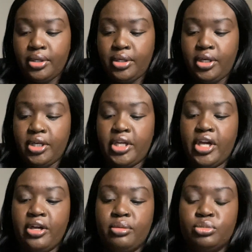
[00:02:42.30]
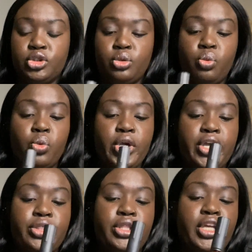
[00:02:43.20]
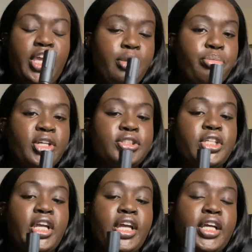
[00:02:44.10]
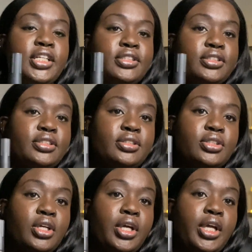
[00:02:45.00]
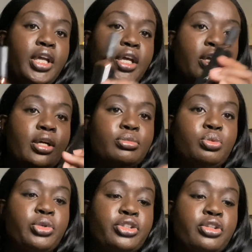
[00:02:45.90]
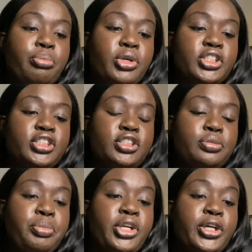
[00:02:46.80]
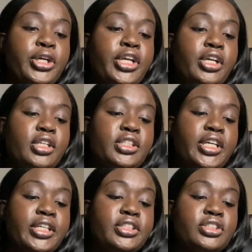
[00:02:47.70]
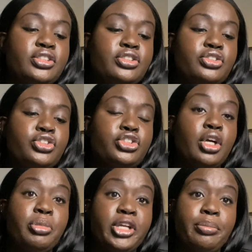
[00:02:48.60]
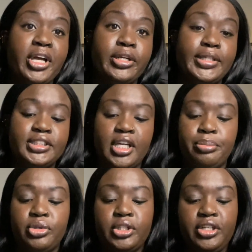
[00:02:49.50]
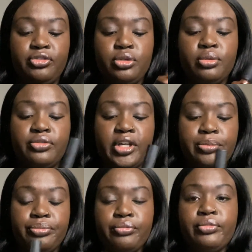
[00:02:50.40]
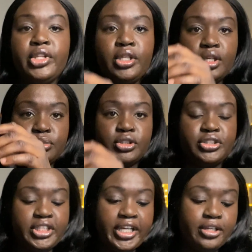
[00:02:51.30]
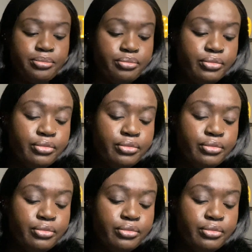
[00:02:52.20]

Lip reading: It comes with 8 brush heads. It comes with the brush spinner, and it takes AA batteries, I believe 2 of them. Comes with a stand.